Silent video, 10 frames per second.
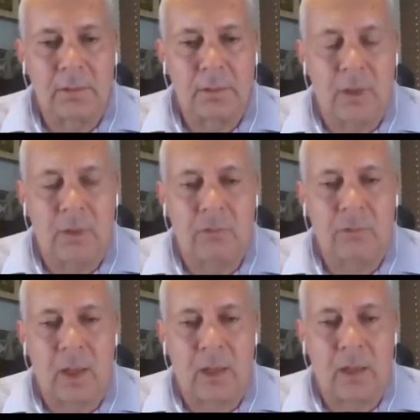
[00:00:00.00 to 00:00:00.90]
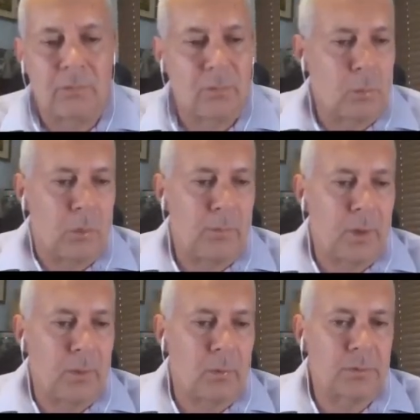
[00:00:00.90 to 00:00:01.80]
understanding of the
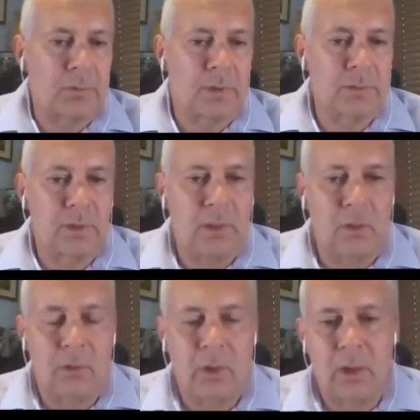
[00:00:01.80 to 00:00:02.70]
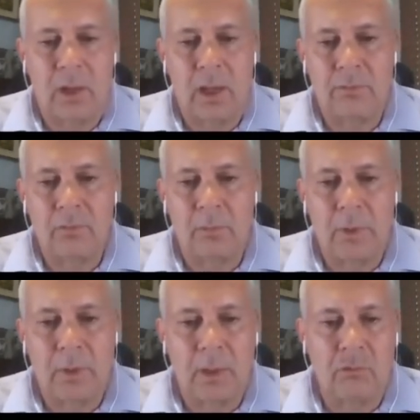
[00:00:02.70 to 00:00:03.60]
permitting process in the Yukon, having
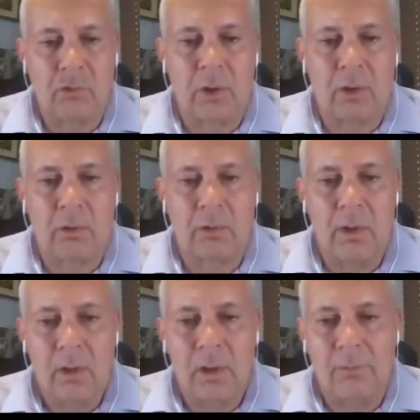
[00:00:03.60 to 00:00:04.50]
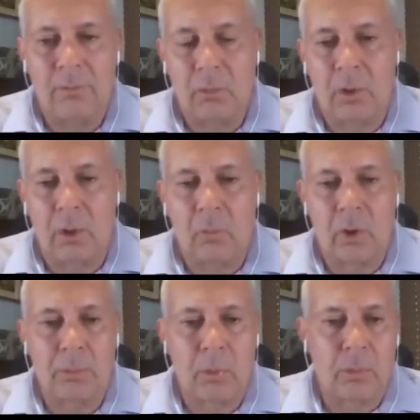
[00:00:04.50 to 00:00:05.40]
been a chair of the Yukon
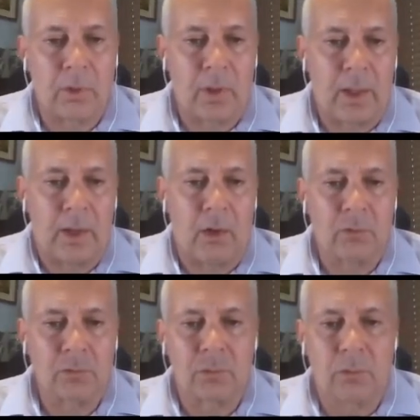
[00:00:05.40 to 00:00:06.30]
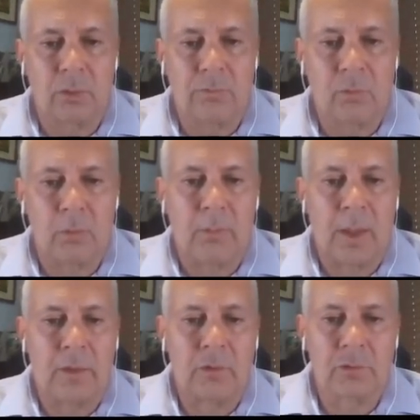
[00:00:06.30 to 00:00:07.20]
Water Board and also a former
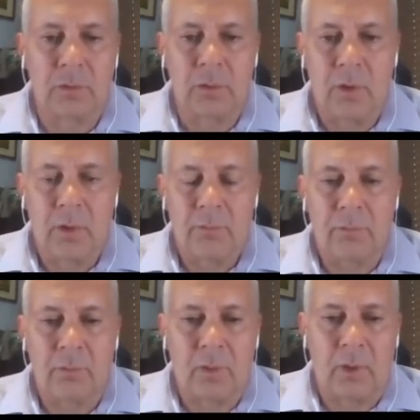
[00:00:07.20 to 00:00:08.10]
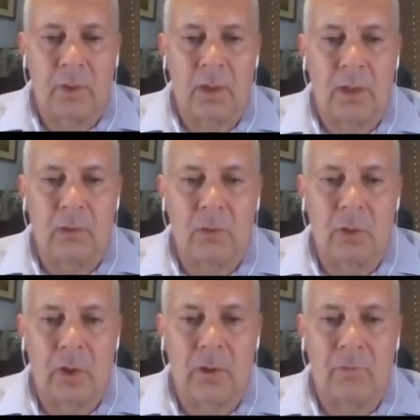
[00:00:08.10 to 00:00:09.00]
manager for the
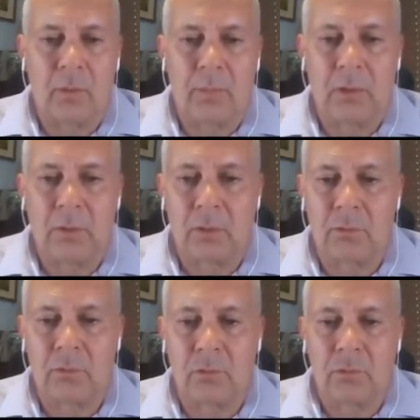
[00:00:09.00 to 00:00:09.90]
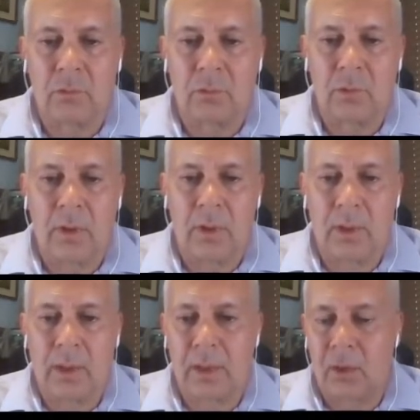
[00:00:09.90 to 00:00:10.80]
Yukon Environmental and
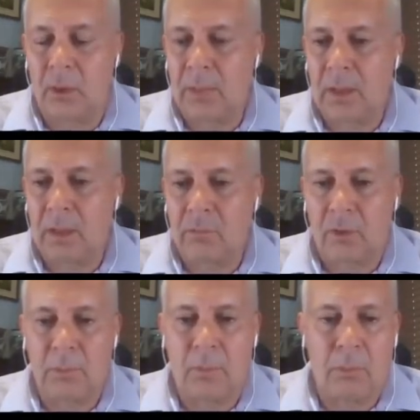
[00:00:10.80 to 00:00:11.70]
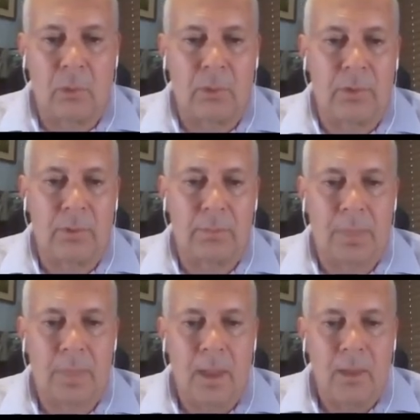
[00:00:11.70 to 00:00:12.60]
Socioeconomic Assessment Board.
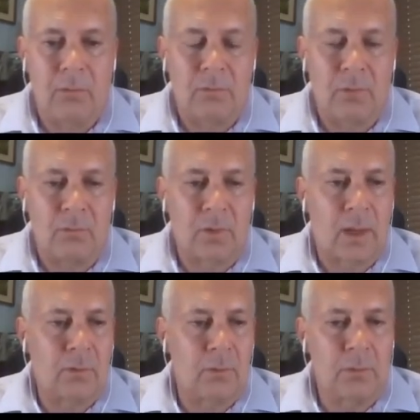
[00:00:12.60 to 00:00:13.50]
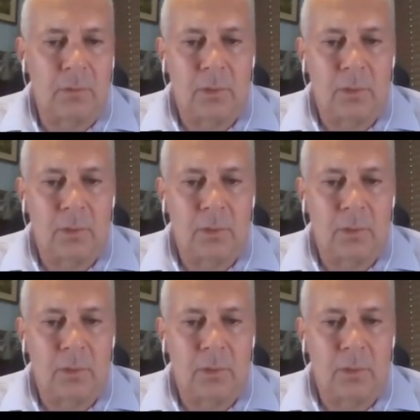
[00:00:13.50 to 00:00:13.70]
Steve Staku,